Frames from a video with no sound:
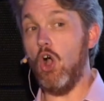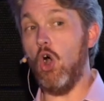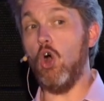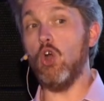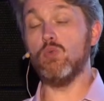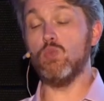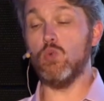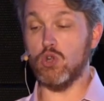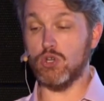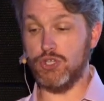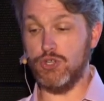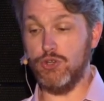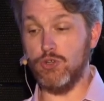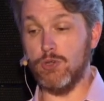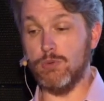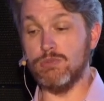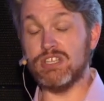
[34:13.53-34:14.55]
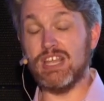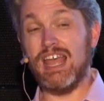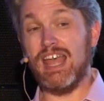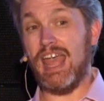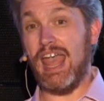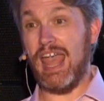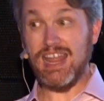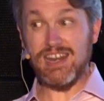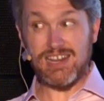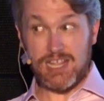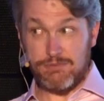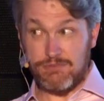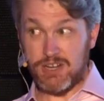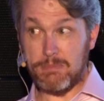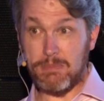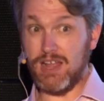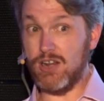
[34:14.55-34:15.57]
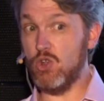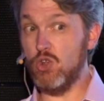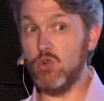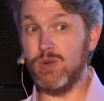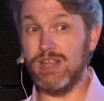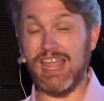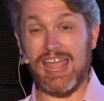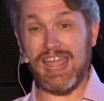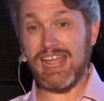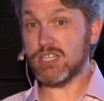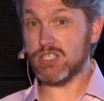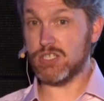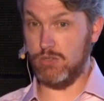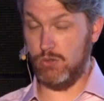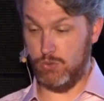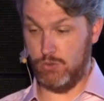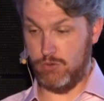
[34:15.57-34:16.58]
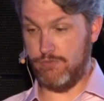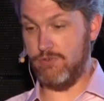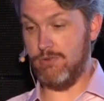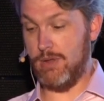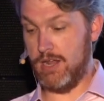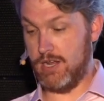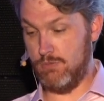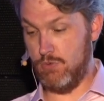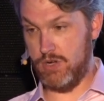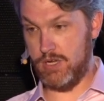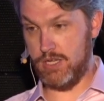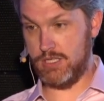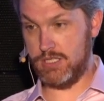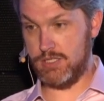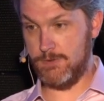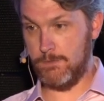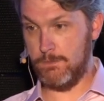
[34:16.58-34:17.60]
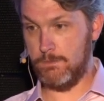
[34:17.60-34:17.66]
on what terms, and even about who we exclude from our communities.